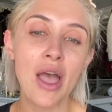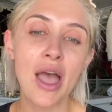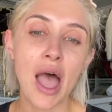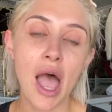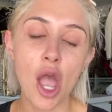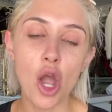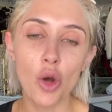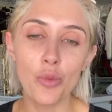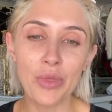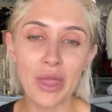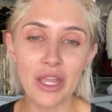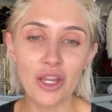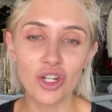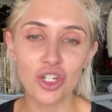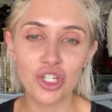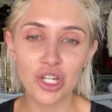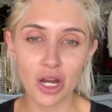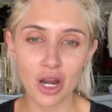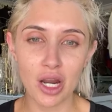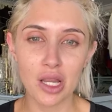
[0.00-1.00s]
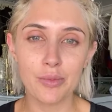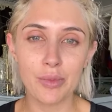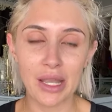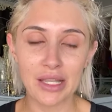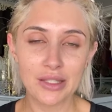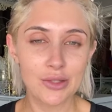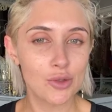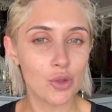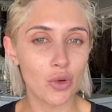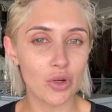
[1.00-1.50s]
I hope that you're sharing my
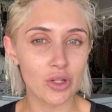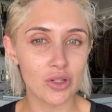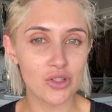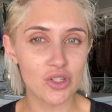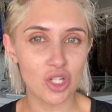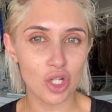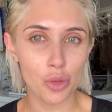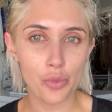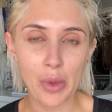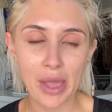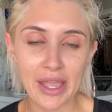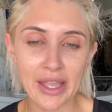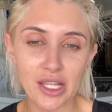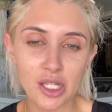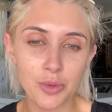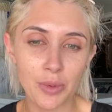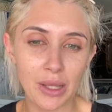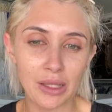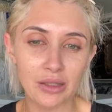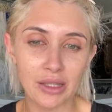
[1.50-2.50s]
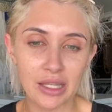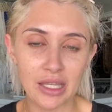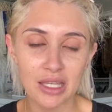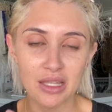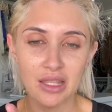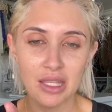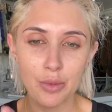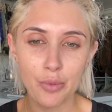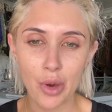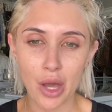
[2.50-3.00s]
tutorials to your page by clicking
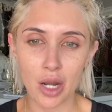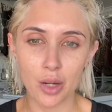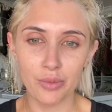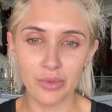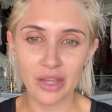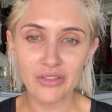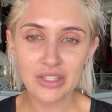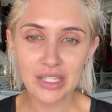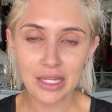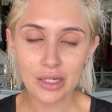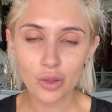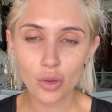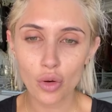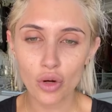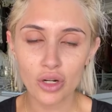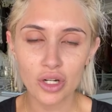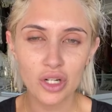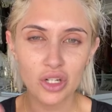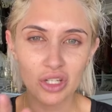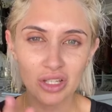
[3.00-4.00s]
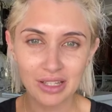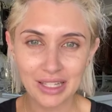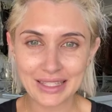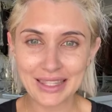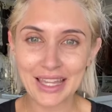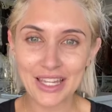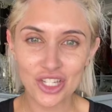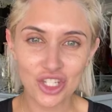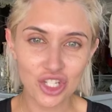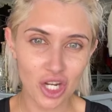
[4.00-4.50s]
the bottom left-hand corner, you click
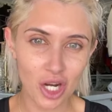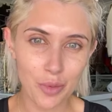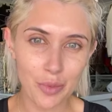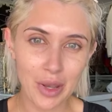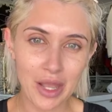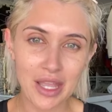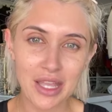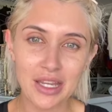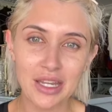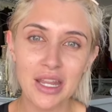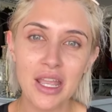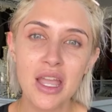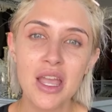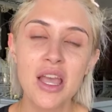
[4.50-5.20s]
that share button,